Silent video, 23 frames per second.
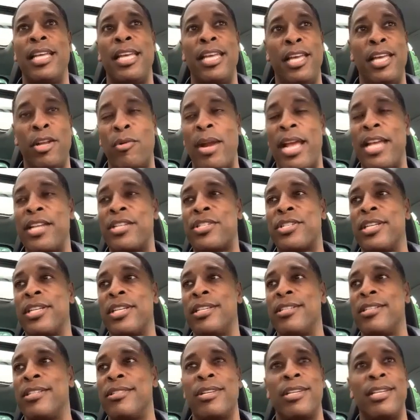
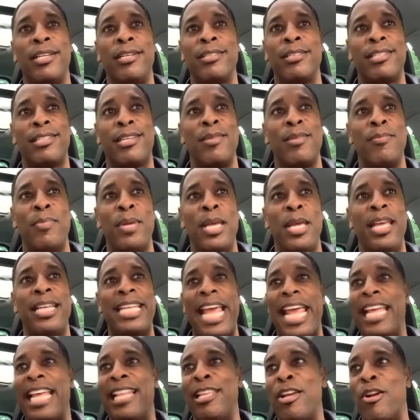Iterations can be
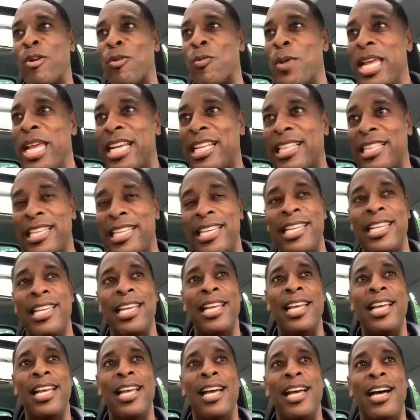daily or weekly,
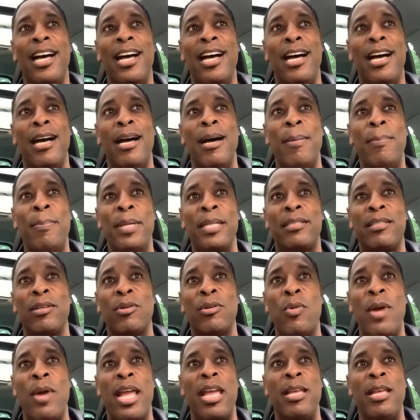but
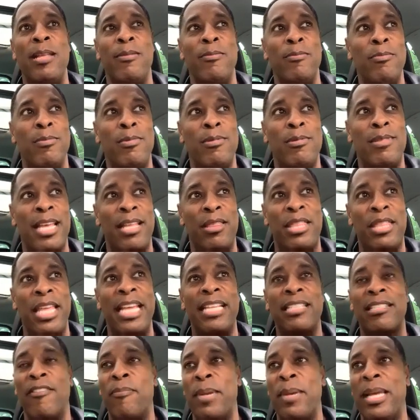the way that
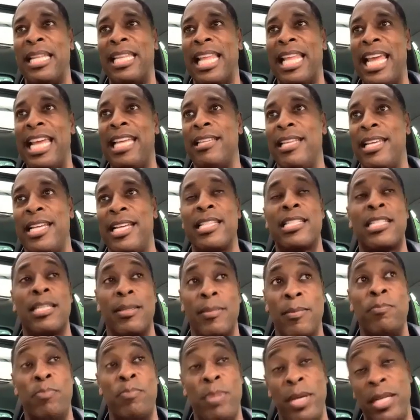things have been lately, it's
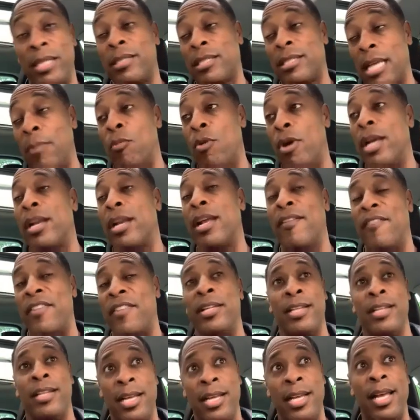been somewhat of
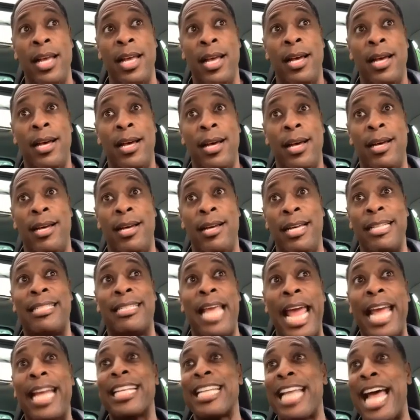a
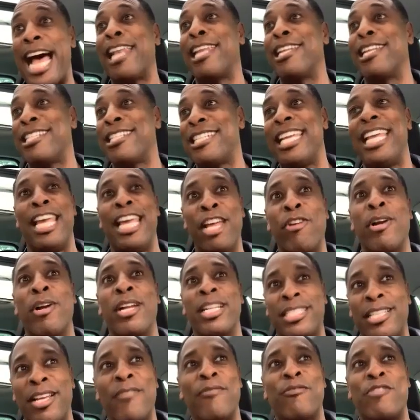technology
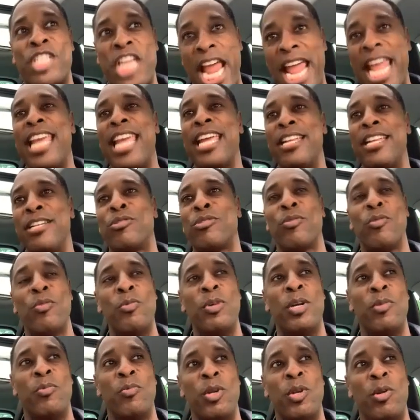iterative change
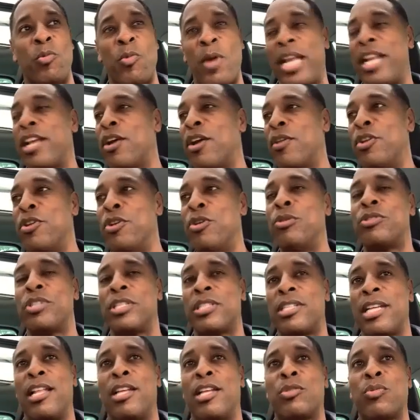when we were waiting on the news to
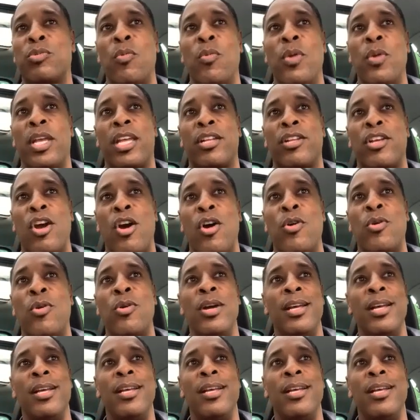tell us when we could go